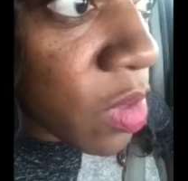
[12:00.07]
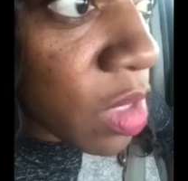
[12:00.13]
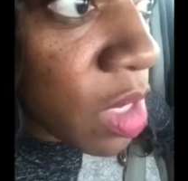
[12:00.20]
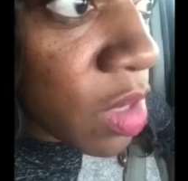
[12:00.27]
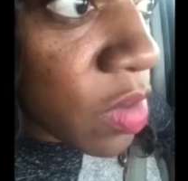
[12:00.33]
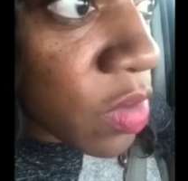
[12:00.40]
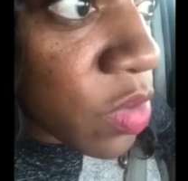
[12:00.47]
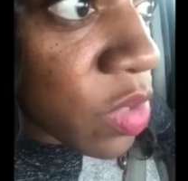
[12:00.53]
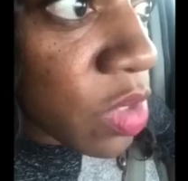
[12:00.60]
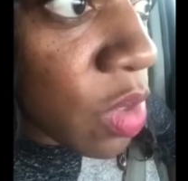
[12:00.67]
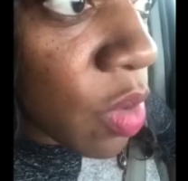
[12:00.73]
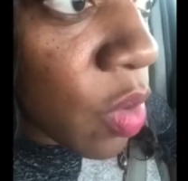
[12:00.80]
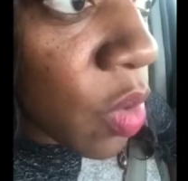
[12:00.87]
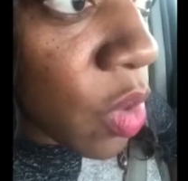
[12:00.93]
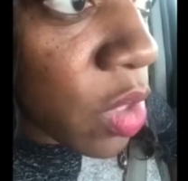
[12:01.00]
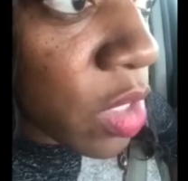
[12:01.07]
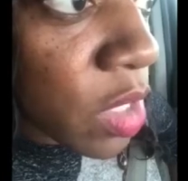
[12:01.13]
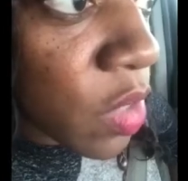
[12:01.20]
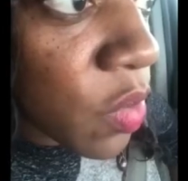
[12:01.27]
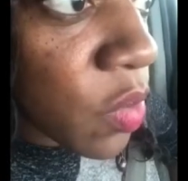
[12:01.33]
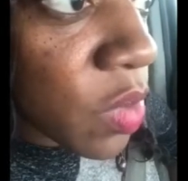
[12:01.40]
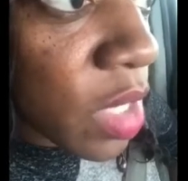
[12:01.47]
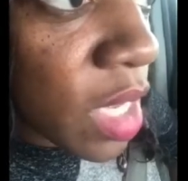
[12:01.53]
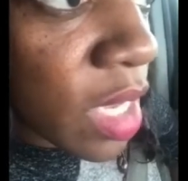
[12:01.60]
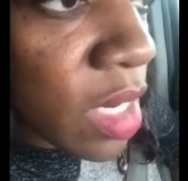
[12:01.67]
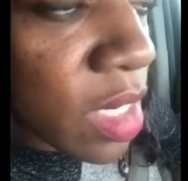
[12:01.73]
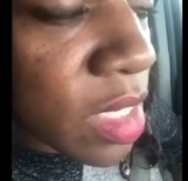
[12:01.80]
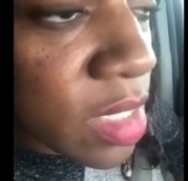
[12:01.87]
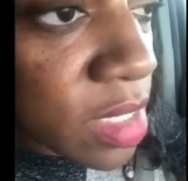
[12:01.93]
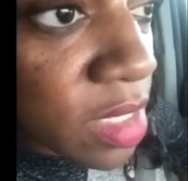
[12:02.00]
close or you
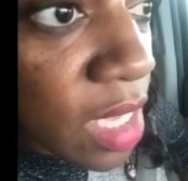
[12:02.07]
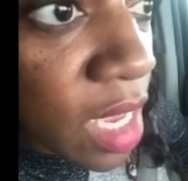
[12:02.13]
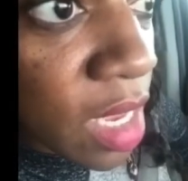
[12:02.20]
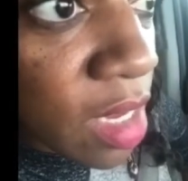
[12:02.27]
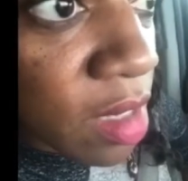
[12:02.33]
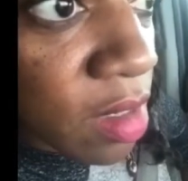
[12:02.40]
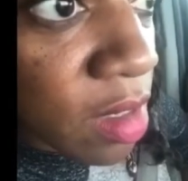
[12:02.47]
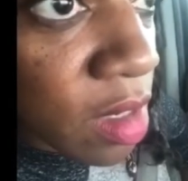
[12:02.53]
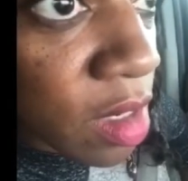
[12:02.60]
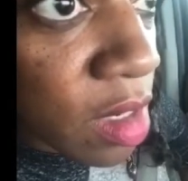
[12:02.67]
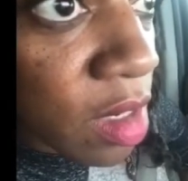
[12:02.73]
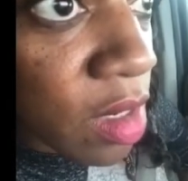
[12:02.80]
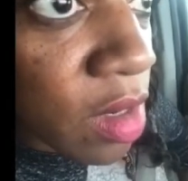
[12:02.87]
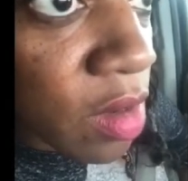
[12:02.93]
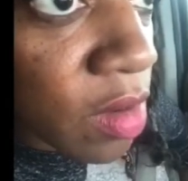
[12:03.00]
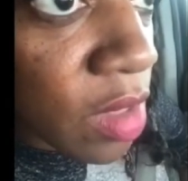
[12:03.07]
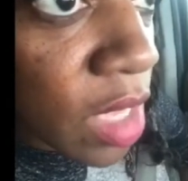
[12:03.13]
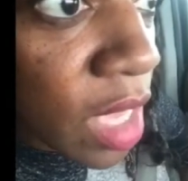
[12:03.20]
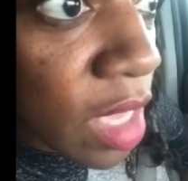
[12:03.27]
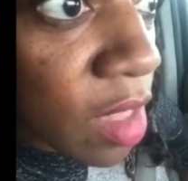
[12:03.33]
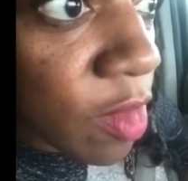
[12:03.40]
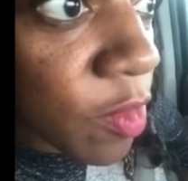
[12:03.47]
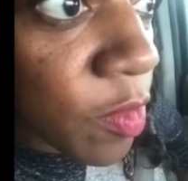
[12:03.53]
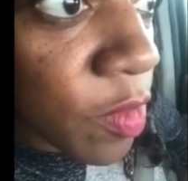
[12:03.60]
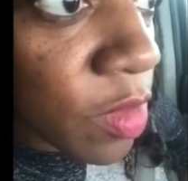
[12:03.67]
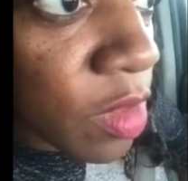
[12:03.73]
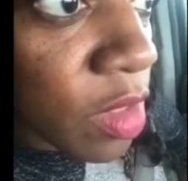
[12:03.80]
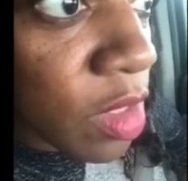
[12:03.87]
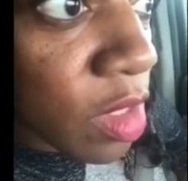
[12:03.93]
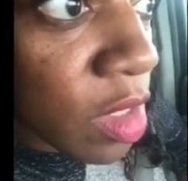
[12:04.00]
can assign. Okay,
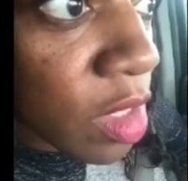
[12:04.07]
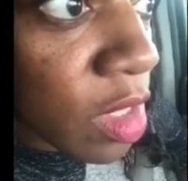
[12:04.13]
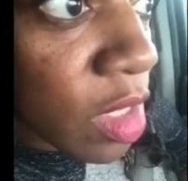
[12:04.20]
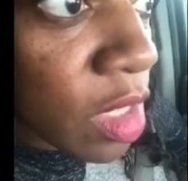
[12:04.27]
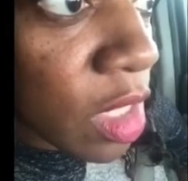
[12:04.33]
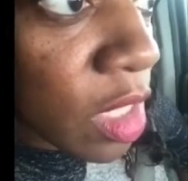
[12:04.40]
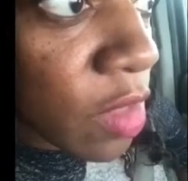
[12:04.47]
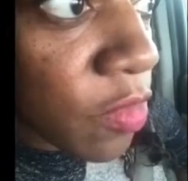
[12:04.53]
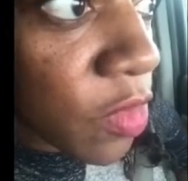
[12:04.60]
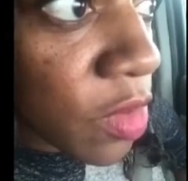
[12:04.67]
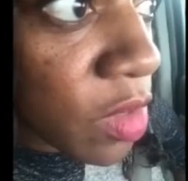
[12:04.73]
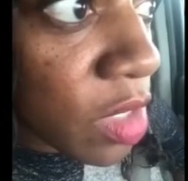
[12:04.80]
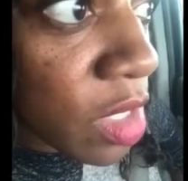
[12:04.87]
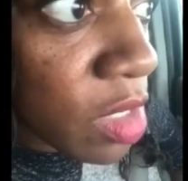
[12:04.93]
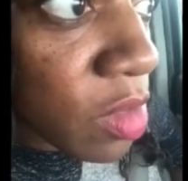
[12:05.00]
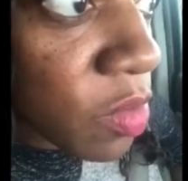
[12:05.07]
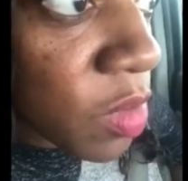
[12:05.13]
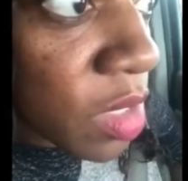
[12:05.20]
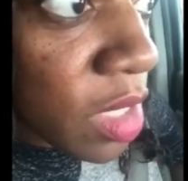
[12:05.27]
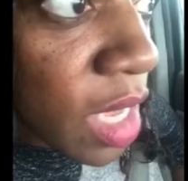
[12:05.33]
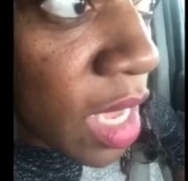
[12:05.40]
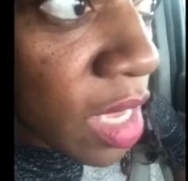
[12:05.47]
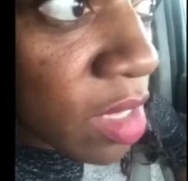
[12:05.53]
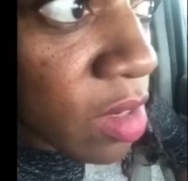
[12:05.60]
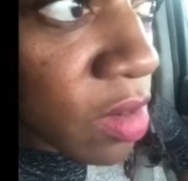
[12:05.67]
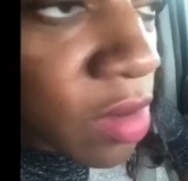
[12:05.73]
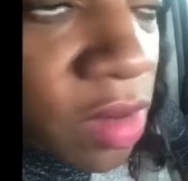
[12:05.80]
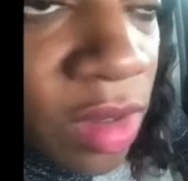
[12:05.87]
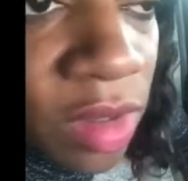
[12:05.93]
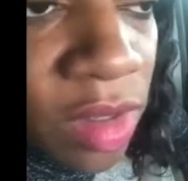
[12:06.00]
if you're dealing with a
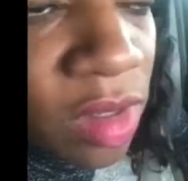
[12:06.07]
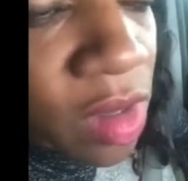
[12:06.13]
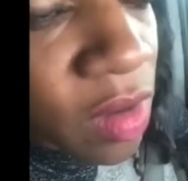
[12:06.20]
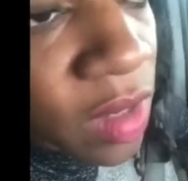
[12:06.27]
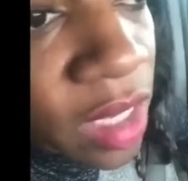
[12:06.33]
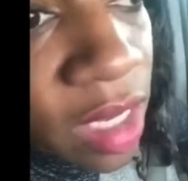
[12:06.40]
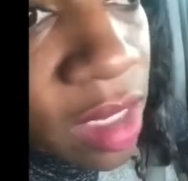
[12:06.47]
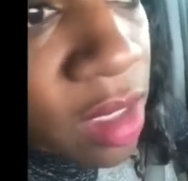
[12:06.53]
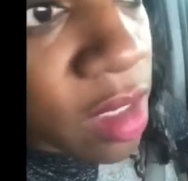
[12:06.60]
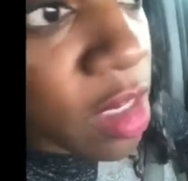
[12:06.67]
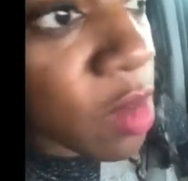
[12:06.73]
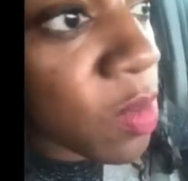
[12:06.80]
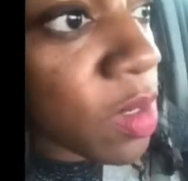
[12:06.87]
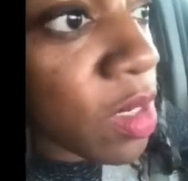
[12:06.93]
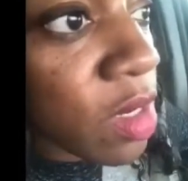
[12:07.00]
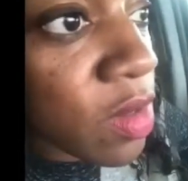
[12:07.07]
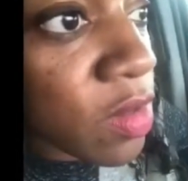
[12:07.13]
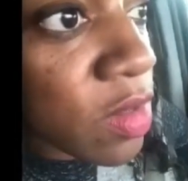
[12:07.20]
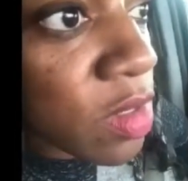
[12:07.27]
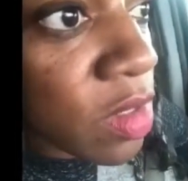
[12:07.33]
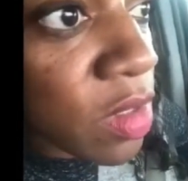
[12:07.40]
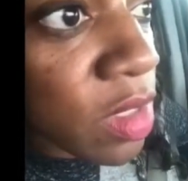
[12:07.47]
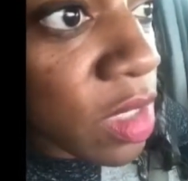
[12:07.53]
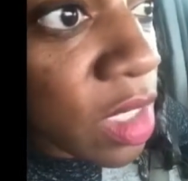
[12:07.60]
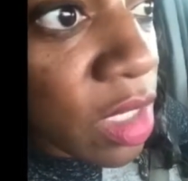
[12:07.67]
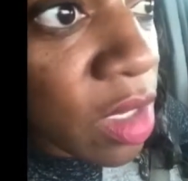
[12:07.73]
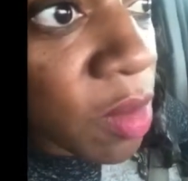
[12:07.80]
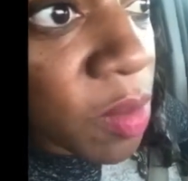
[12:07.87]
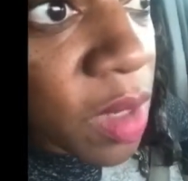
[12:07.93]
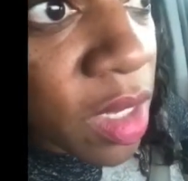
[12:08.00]
hater, go ahead and double close so you can get
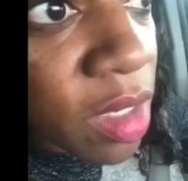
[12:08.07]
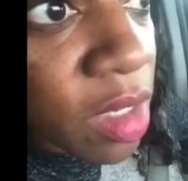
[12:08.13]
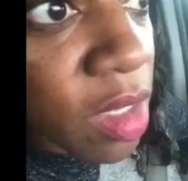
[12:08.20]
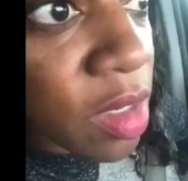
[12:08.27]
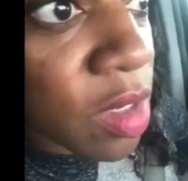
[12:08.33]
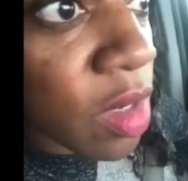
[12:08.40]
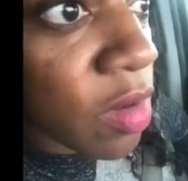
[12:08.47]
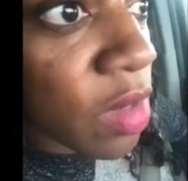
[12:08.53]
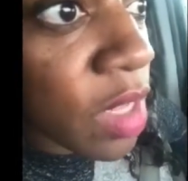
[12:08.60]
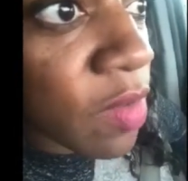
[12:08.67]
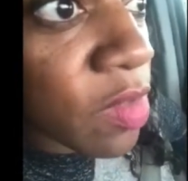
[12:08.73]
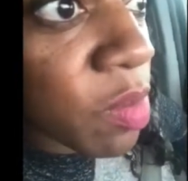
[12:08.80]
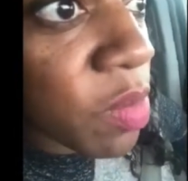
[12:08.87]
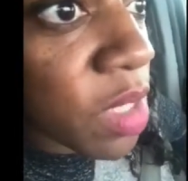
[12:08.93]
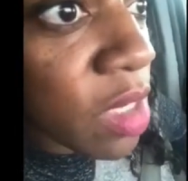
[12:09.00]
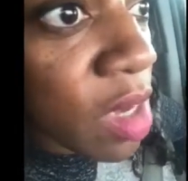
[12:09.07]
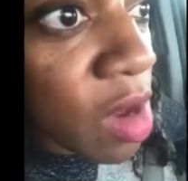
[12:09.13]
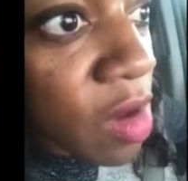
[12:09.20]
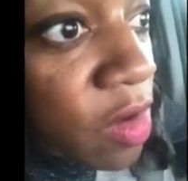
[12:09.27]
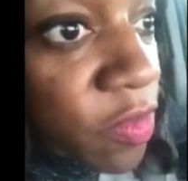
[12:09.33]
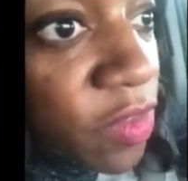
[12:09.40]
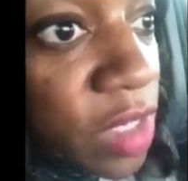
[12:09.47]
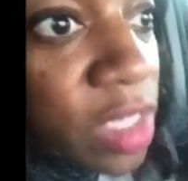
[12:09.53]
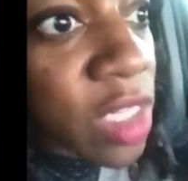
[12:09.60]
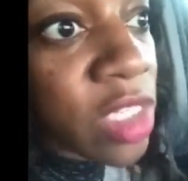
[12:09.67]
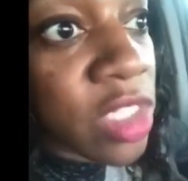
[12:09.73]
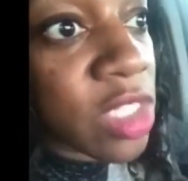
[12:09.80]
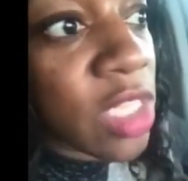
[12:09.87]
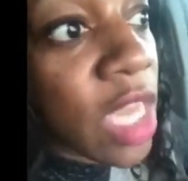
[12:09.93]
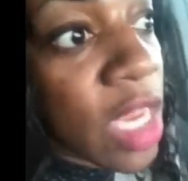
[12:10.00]
your money and don't have to be all feeling
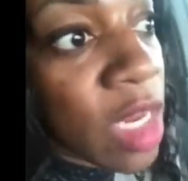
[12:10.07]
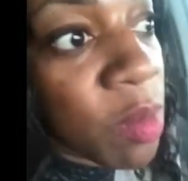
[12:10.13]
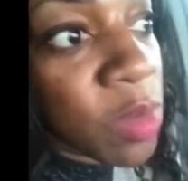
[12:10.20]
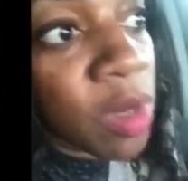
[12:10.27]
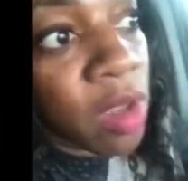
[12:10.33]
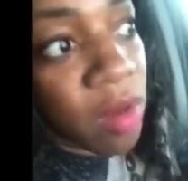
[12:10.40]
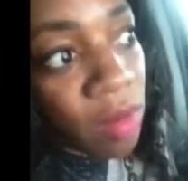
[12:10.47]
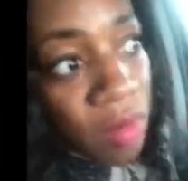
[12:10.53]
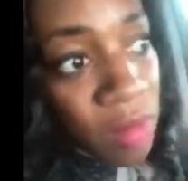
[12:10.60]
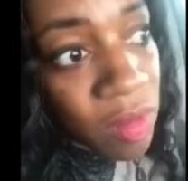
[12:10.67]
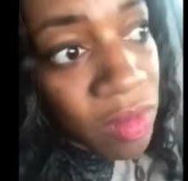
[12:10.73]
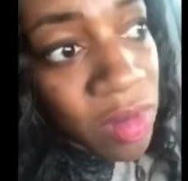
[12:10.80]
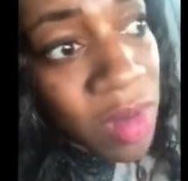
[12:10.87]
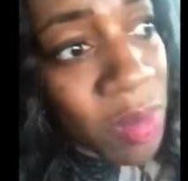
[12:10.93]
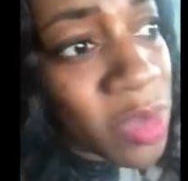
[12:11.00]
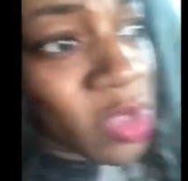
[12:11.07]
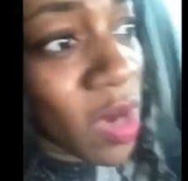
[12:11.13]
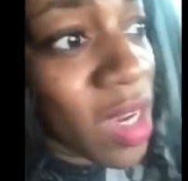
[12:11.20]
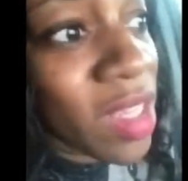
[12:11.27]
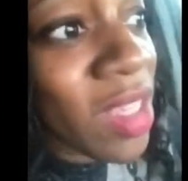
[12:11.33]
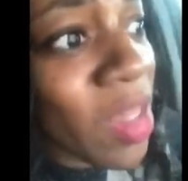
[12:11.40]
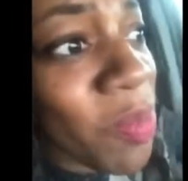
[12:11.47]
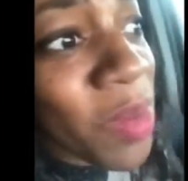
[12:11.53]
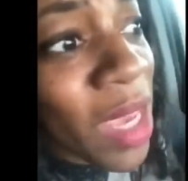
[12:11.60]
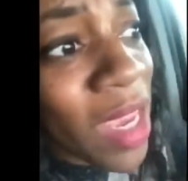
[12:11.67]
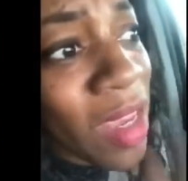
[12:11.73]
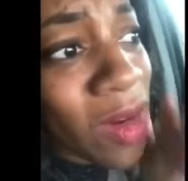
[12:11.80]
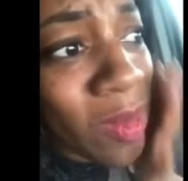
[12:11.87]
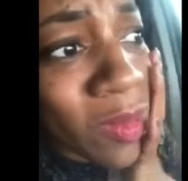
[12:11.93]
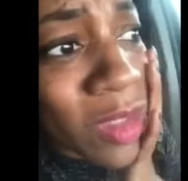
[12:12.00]
ashamed, like, oh, I'm trying to get
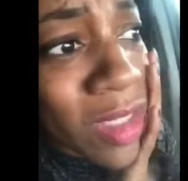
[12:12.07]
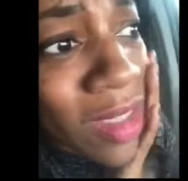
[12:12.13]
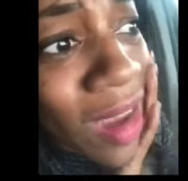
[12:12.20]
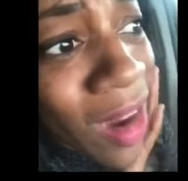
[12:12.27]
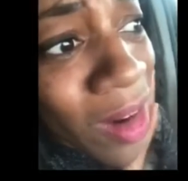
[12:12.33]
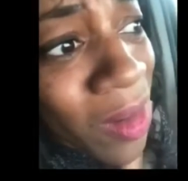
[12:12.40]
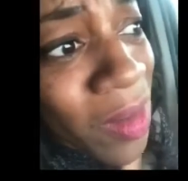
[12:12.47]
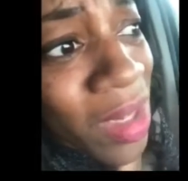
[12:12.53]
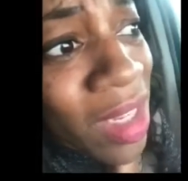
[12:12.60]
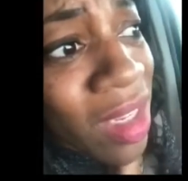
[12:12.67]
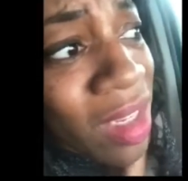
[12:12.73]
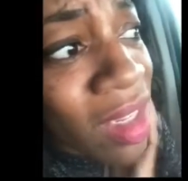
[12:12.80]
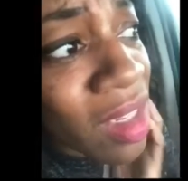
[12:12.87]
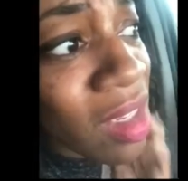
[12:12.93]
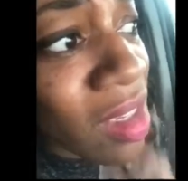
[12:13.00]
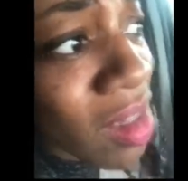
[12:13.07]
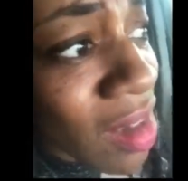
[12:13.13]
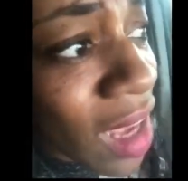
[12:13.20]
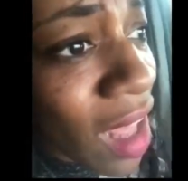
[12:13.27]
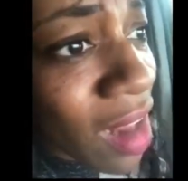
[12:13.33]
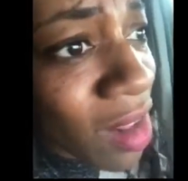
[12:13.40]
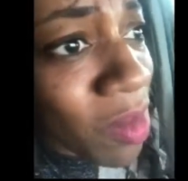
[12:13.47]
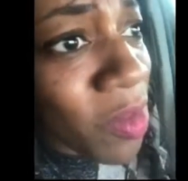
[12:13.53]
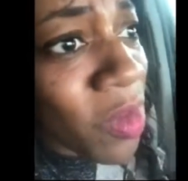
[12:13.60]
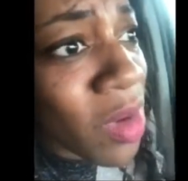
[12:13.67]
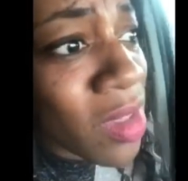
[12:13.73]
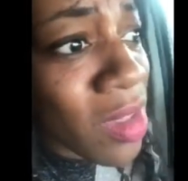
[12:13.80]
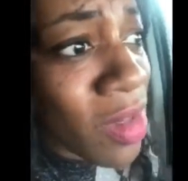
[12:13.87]
paid, I'm sorry, I didn't want